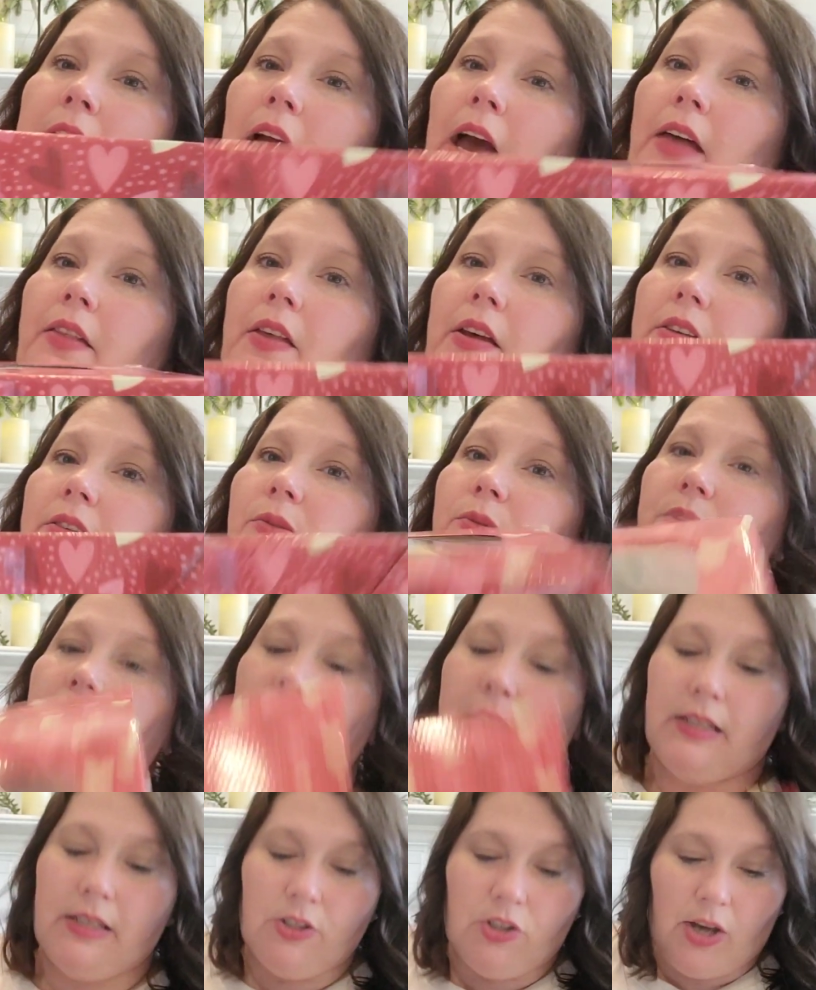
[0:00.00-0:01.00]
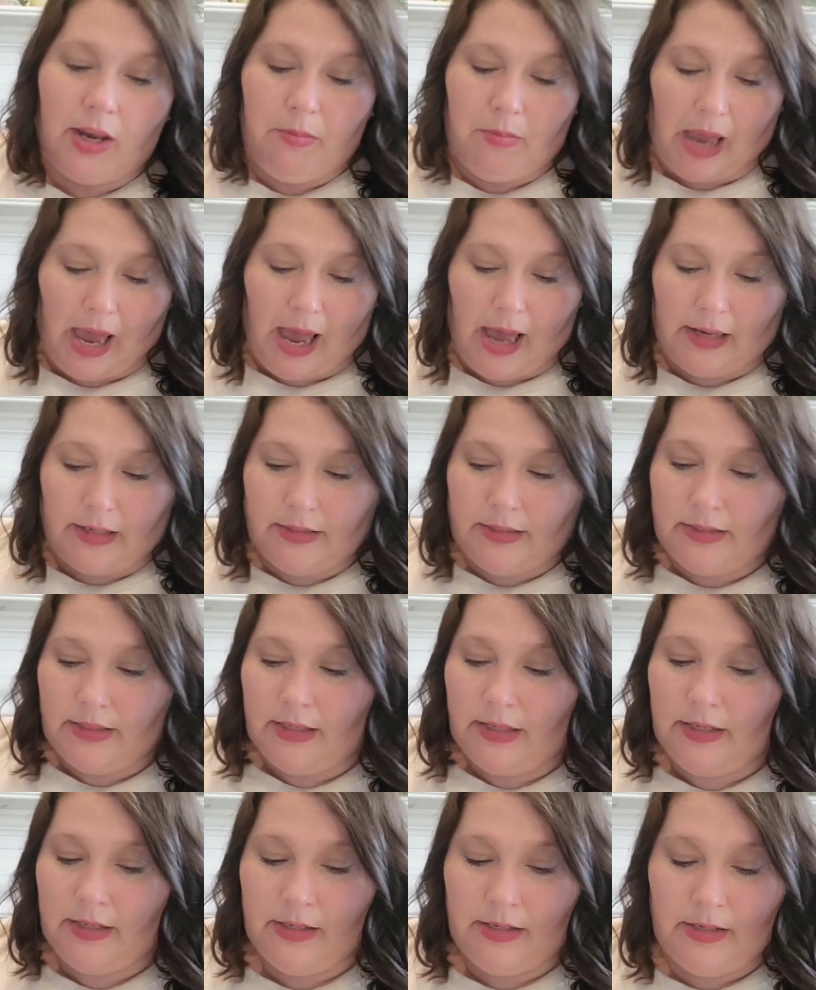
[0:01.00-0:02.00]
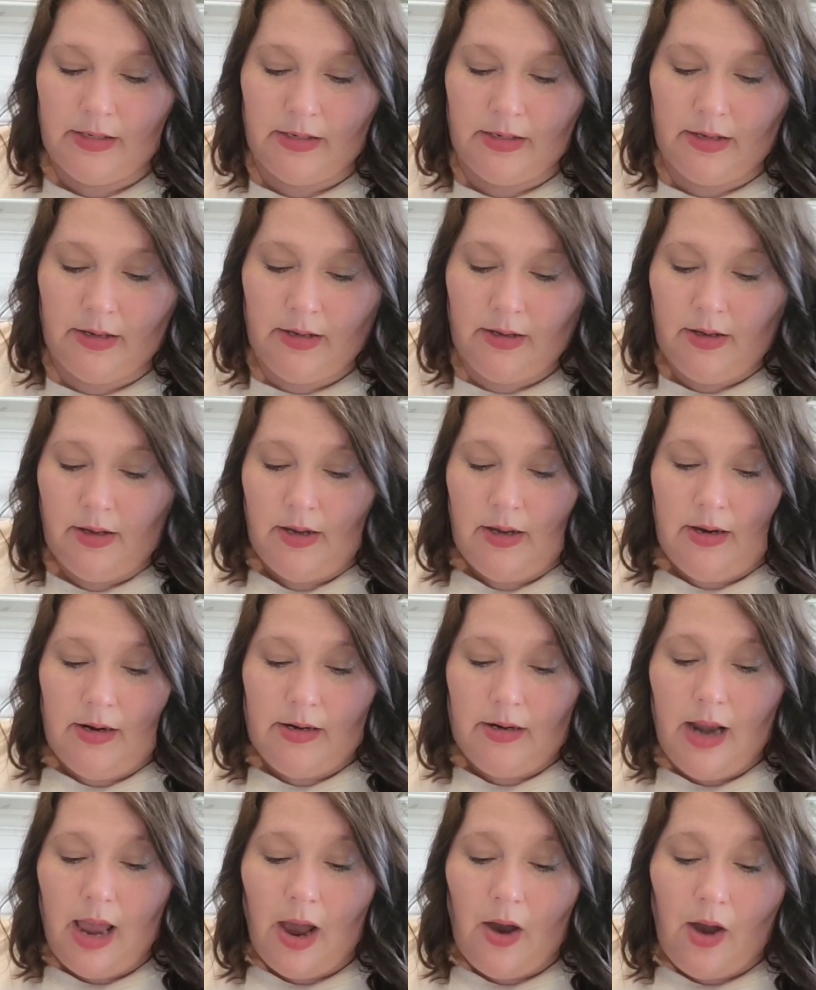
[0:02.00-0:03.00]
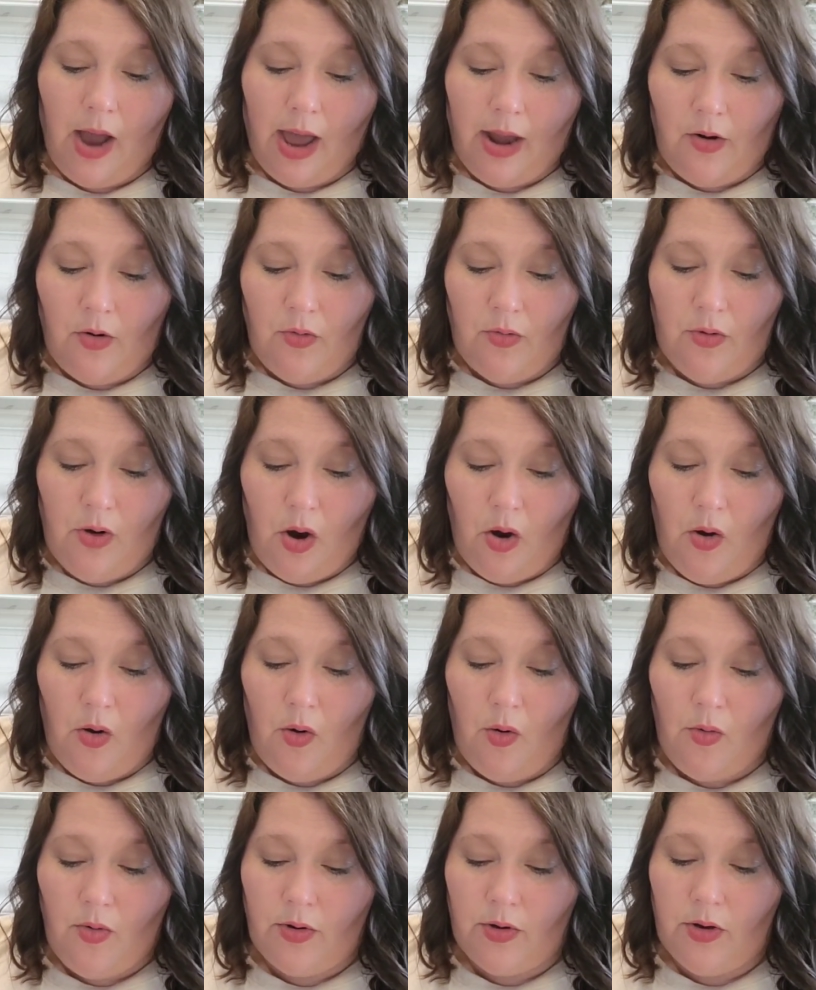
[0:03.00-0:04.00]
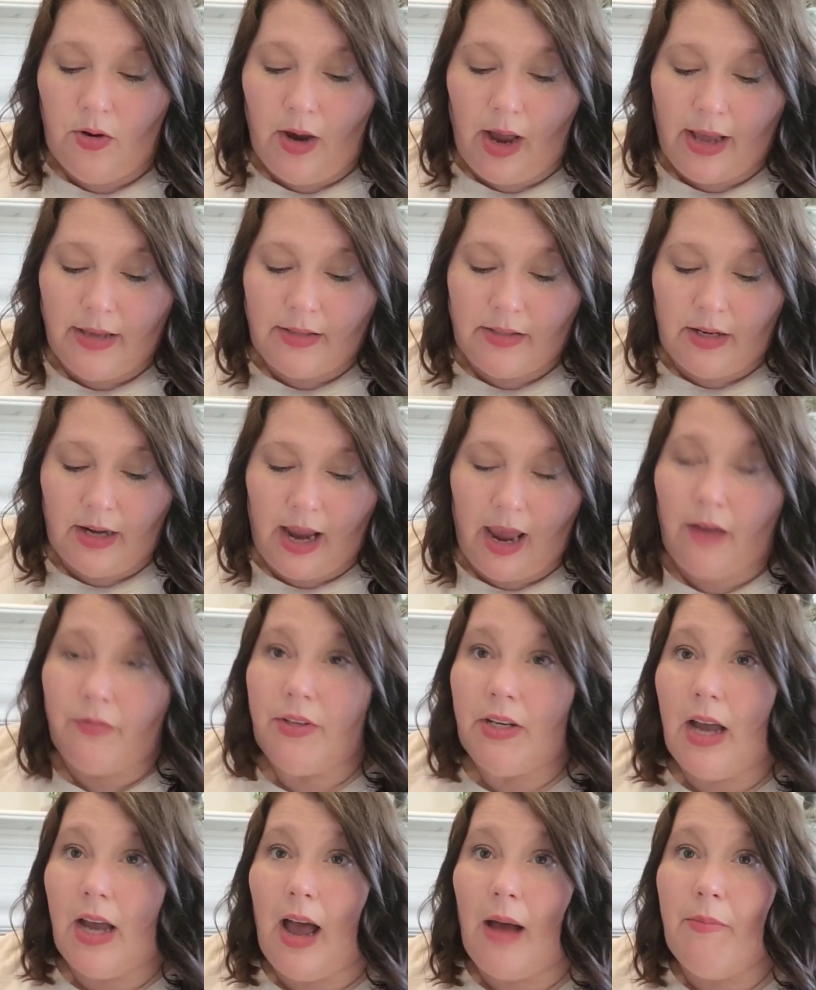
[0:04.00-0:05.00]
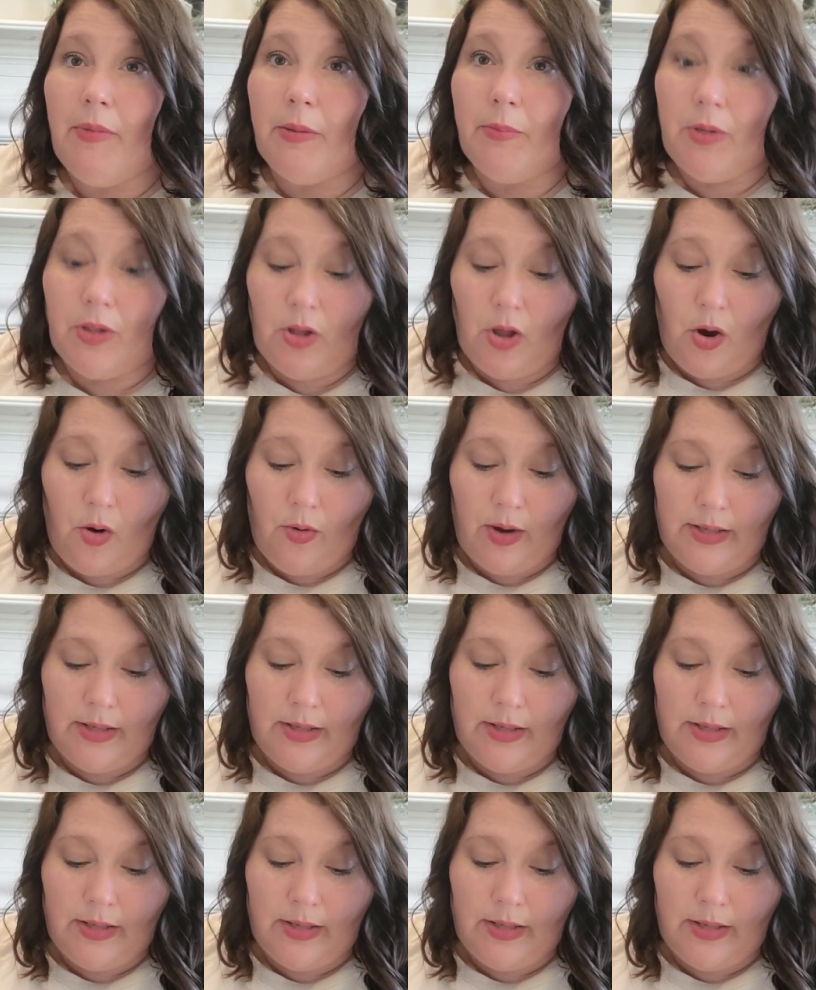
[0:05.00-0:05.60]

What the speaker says: And this was TJ Maxx. Now, I don't know, you guys would have to comment below.